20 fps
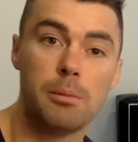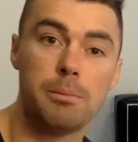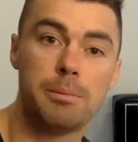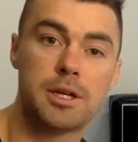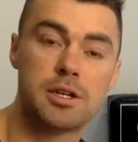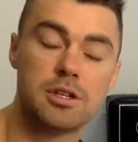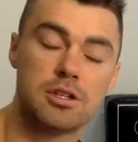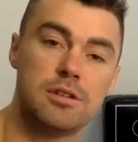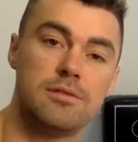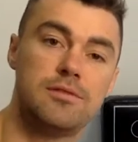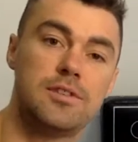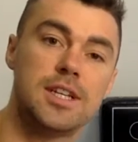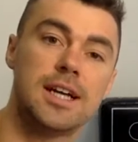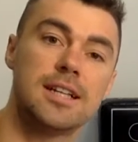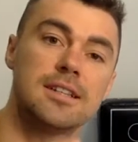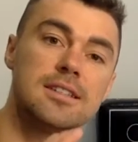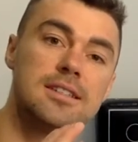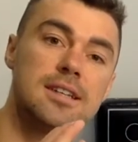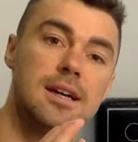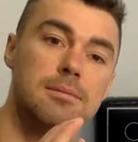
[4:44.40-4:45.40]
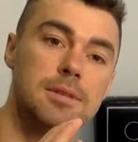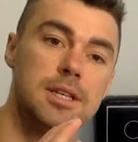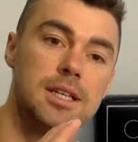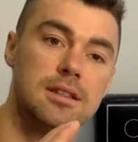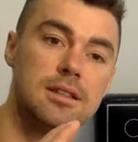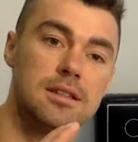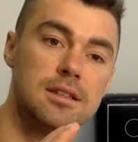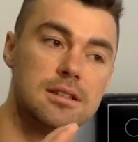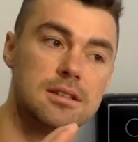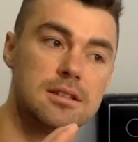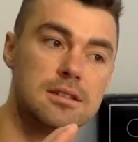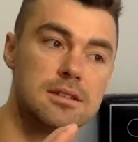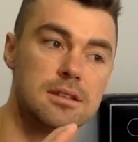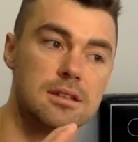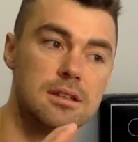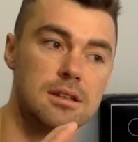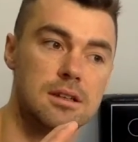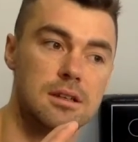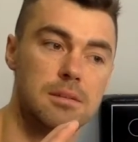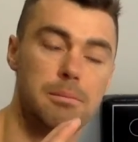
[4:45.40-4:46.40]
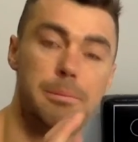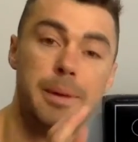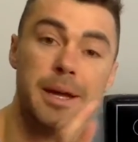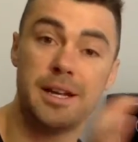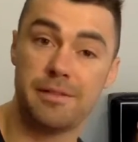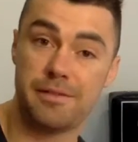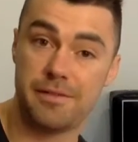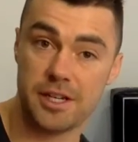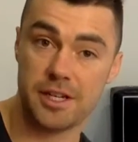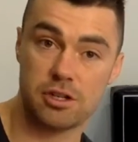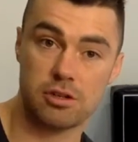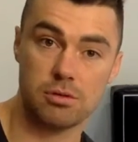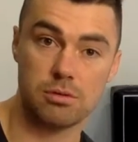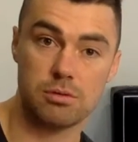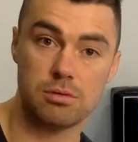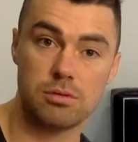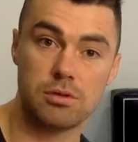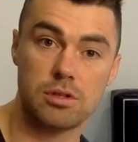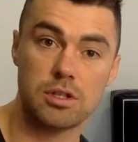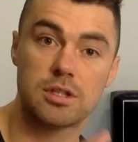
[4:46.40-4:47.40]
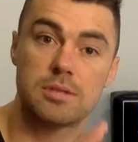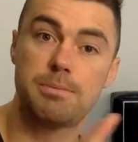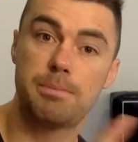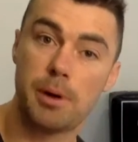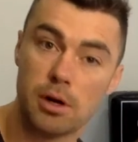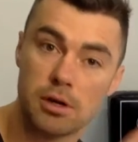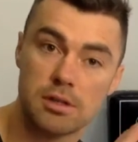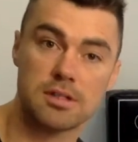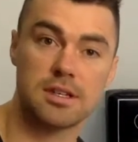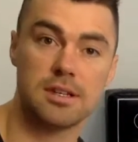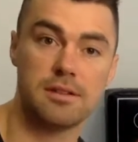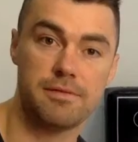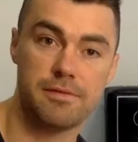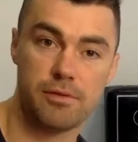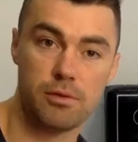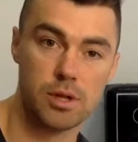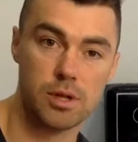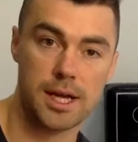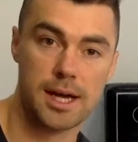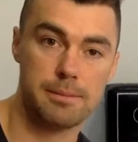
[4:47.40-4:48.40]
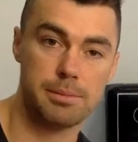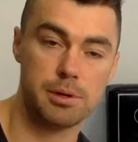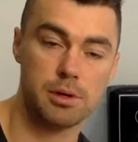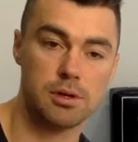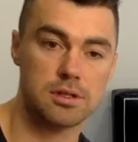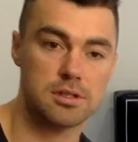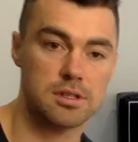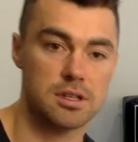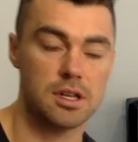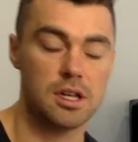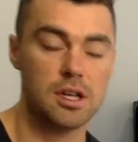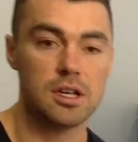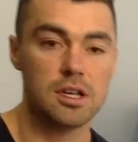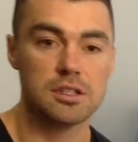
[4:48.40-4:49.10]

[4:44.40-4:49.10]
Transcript: because you've done something that's beneficial, that's positive for that person.